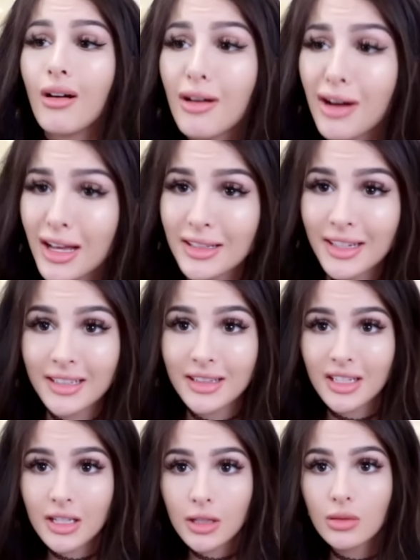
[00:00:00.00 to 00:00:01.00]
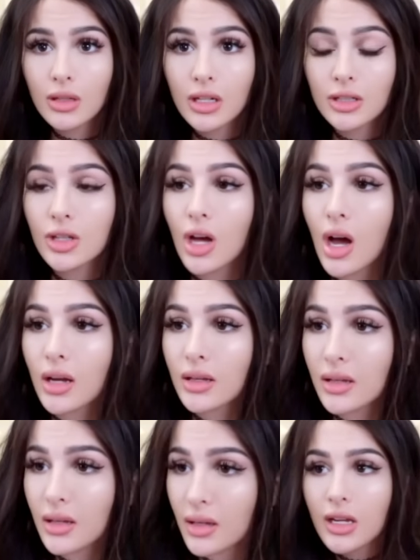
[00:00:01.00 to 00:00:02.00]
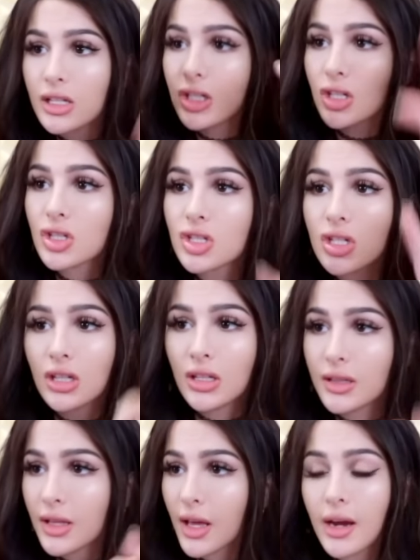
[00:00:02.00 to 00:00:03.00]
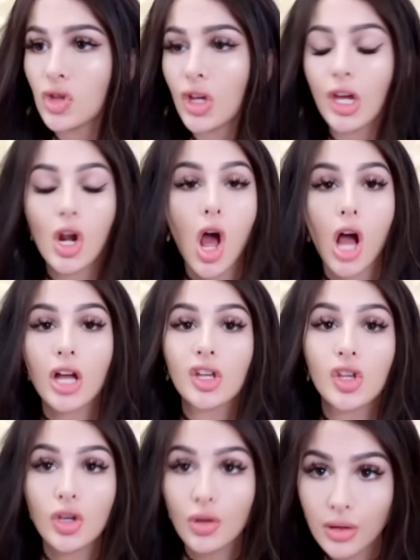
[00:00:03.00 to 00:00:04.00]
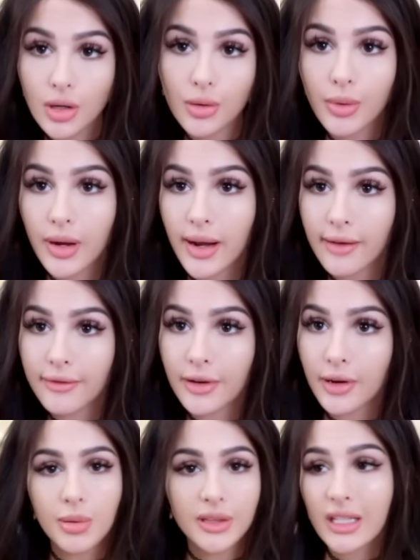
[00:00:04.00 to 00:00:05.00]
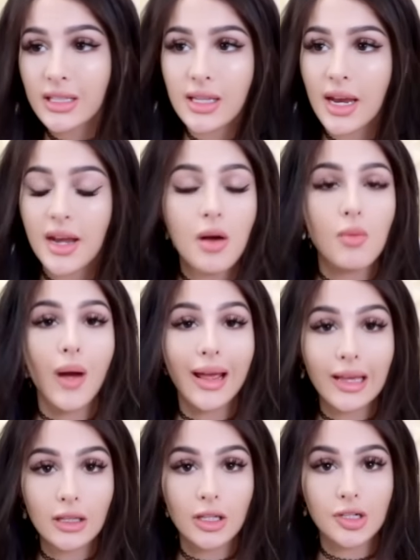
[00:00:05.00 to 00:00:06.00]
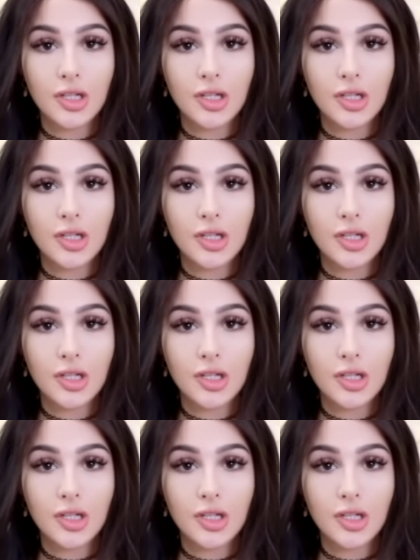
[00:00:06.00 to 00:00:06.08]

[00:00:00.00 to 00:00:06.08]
Oh, look at the cute little doggy. He just chilling there, looking all cute or whatever. But this ain't a regular